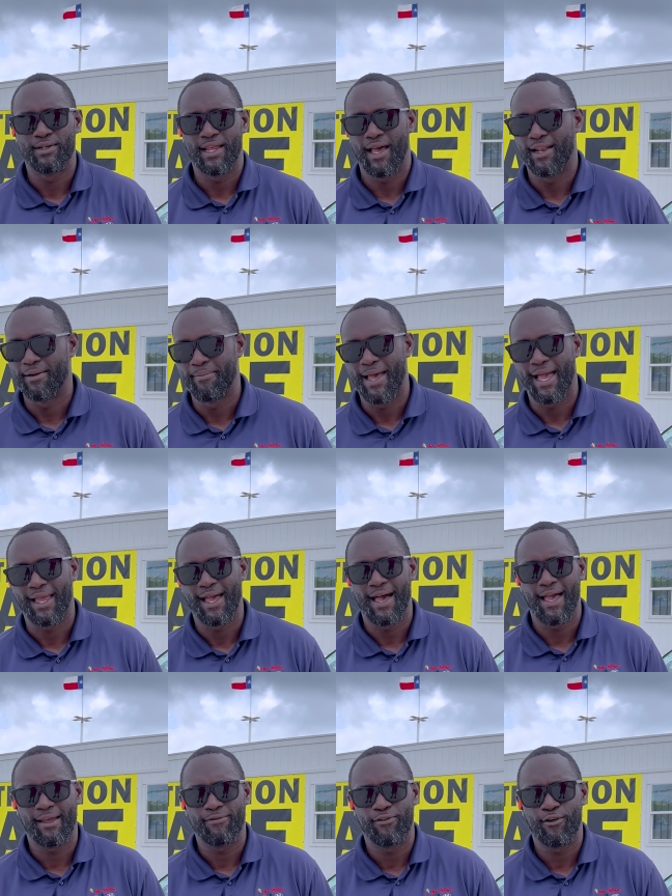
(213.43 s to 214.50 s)
down to Mac
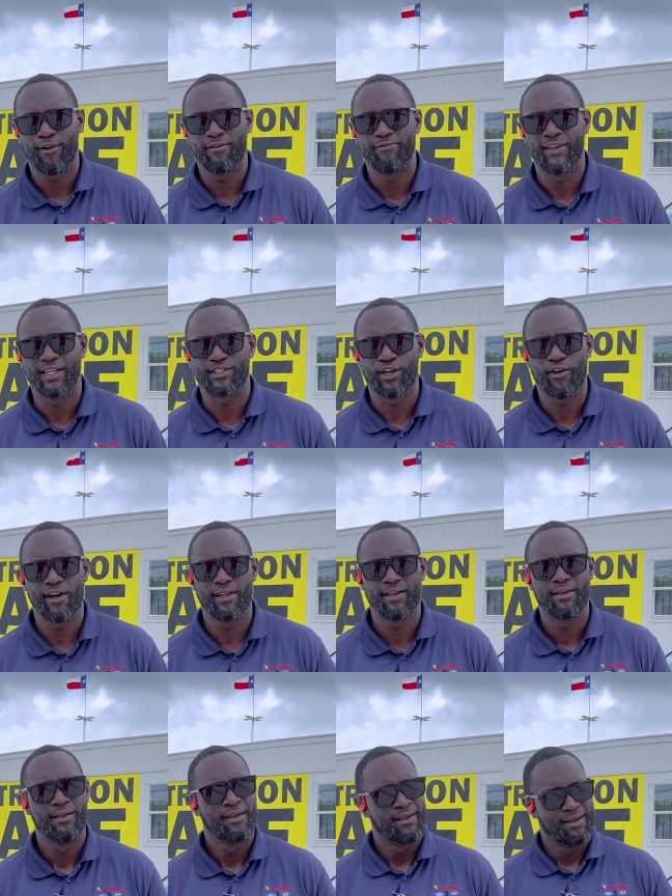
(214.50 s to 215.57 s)
Haik Ford in Victoria.
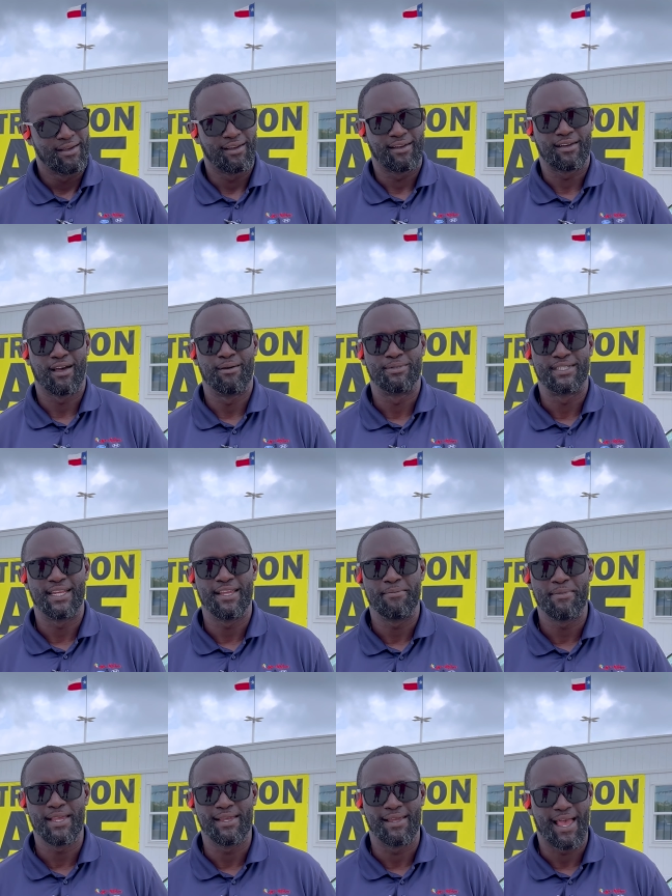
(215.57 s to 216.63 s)
Come see
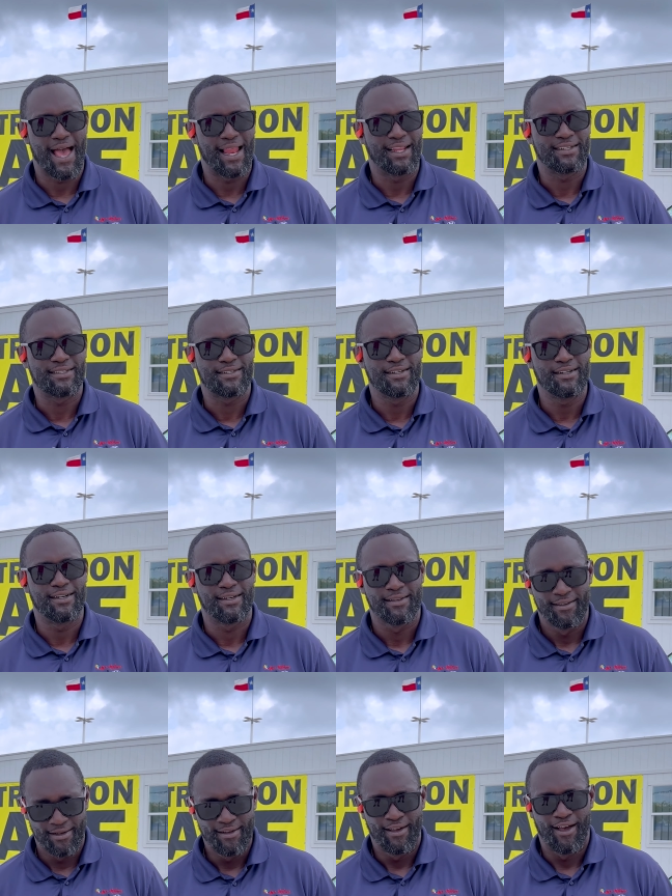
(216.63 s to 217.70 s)
me, Alex Cook.
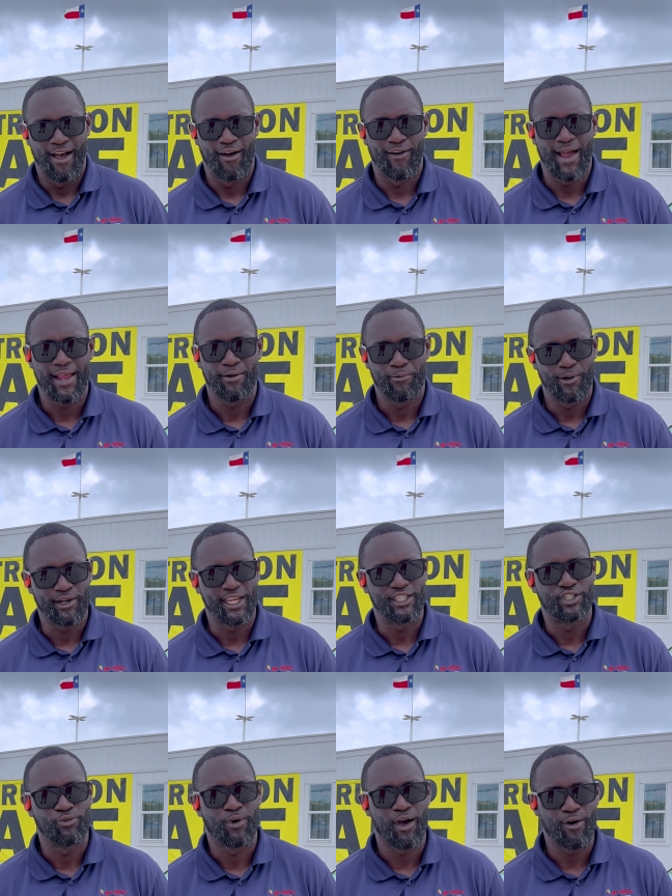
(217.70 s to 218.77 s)
All right, and we'll get you
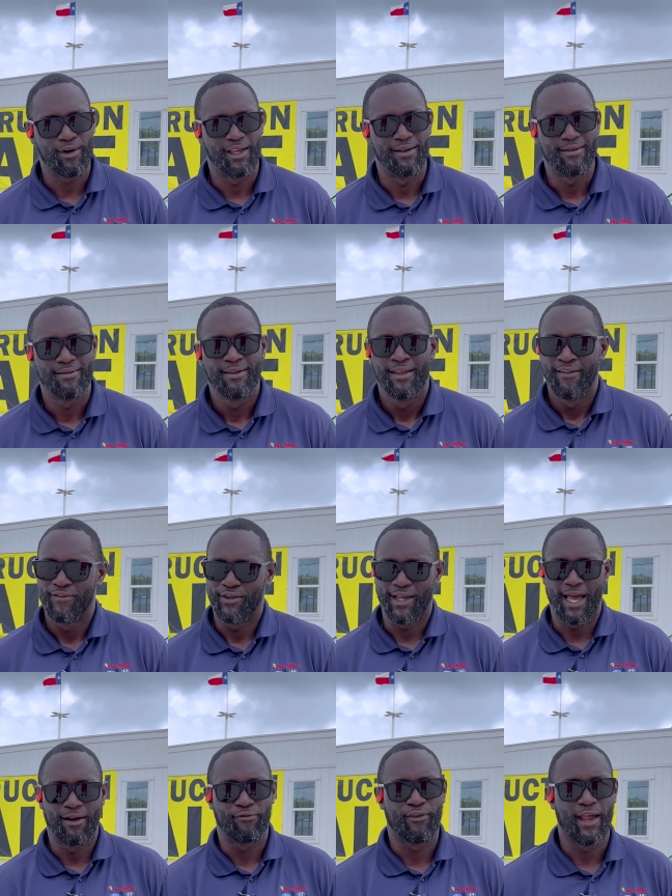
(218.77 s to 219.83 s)
rolling. If you got
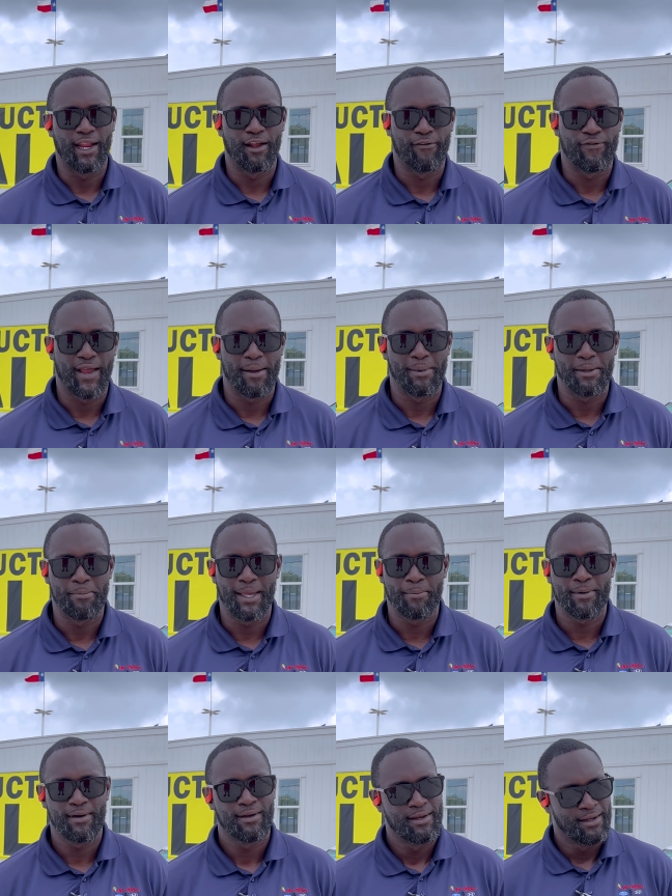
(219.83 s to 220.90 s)
a friend or family member,
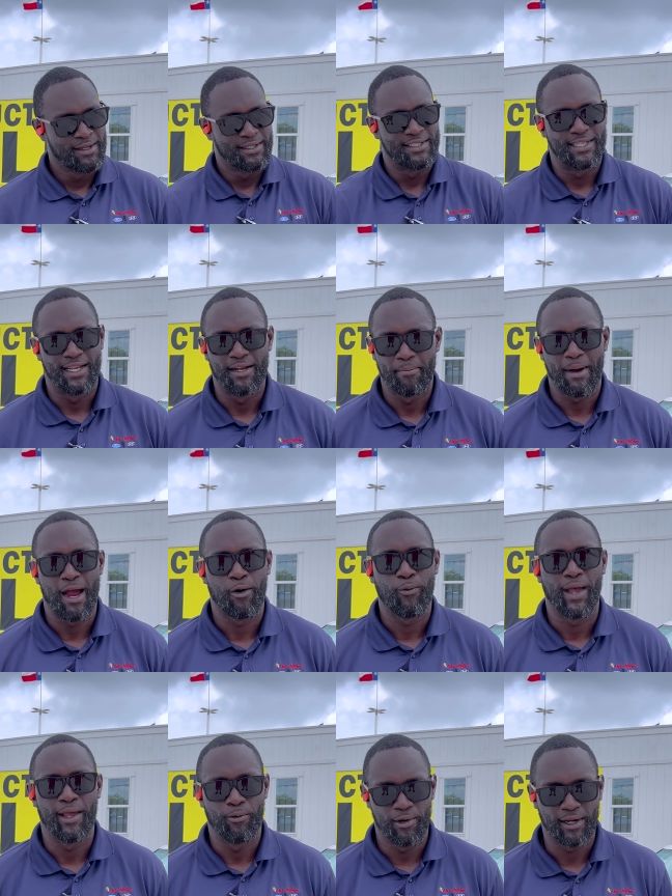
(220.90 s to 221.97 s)
send them our way.
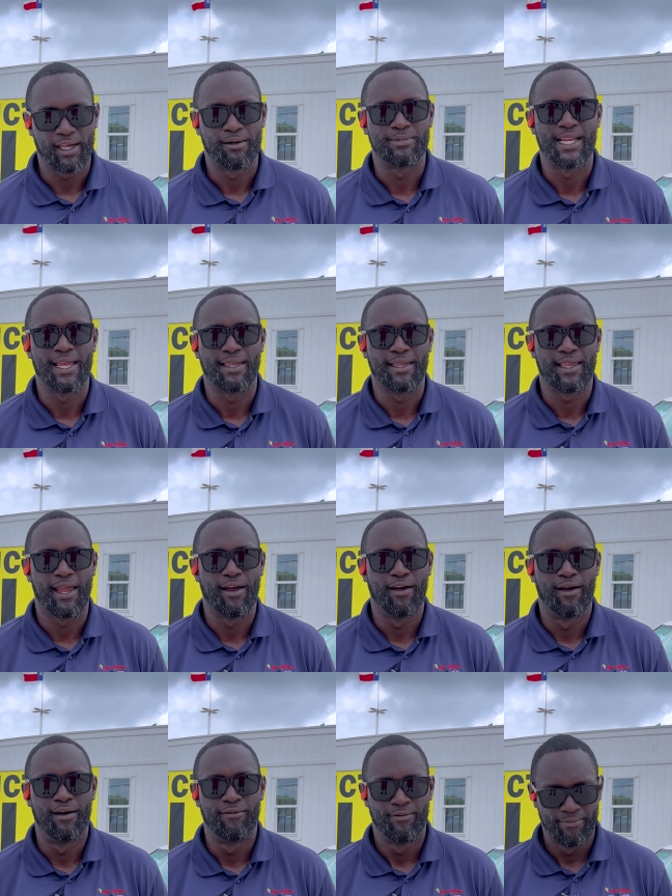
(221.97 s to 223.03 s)
We'll get them taken care
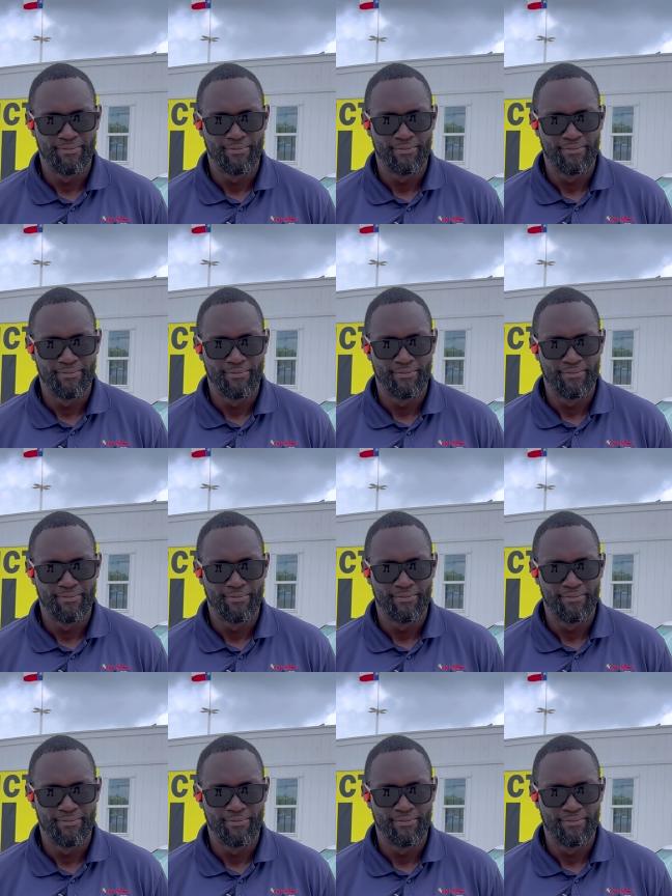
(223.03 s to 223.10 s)
of.